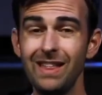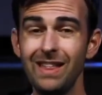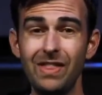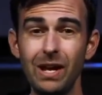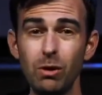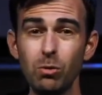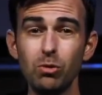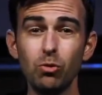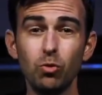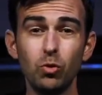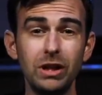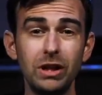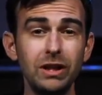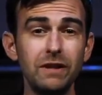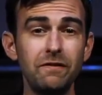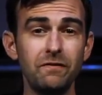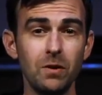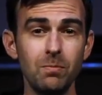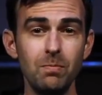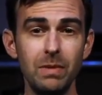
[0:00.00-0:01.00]
they were
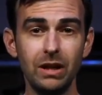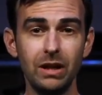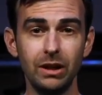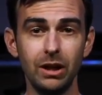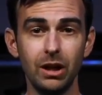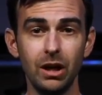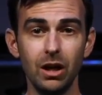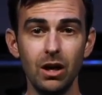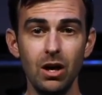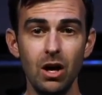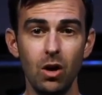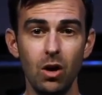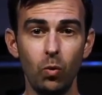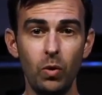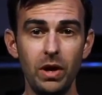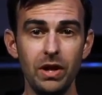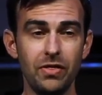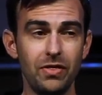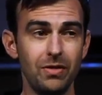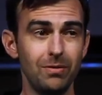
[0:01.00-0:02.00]
really familiar
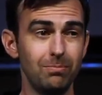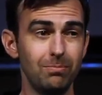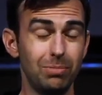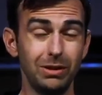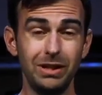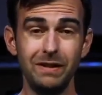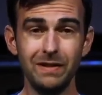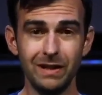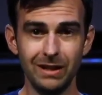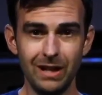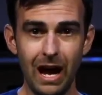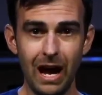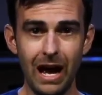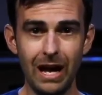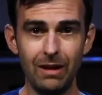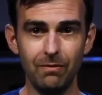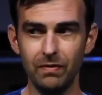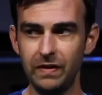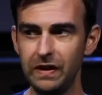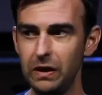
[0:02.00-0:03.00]
with, believe it or
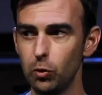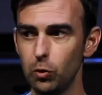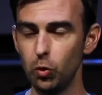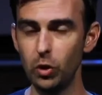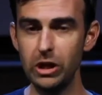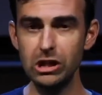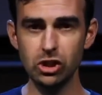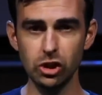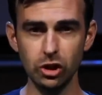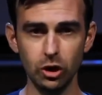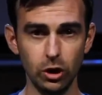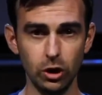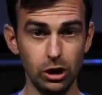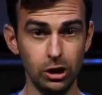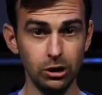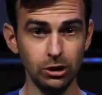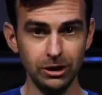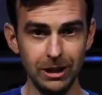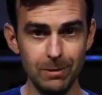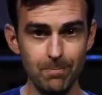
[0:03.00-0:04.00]
not, the original
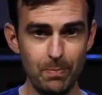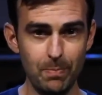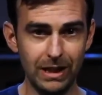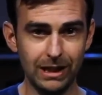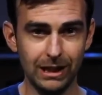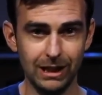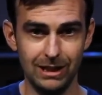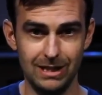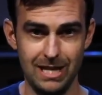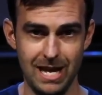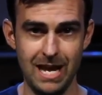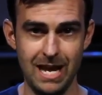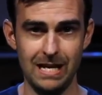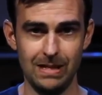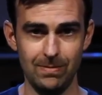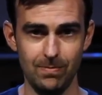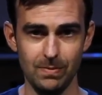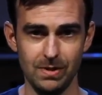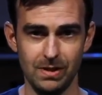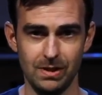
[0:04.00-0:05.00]
Olympic
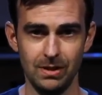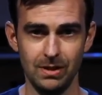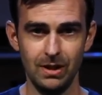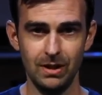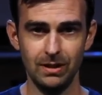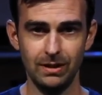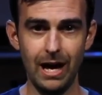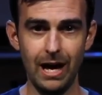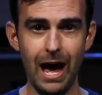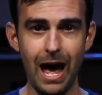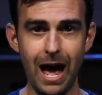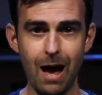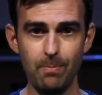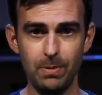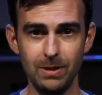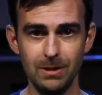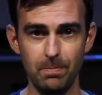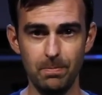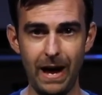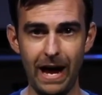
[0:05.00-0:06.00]
Games that
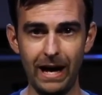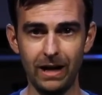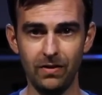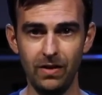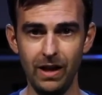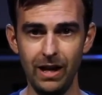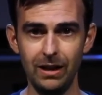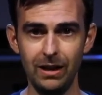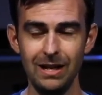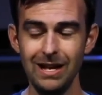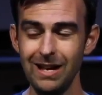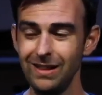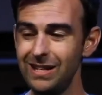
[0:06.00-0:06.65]
happened back then.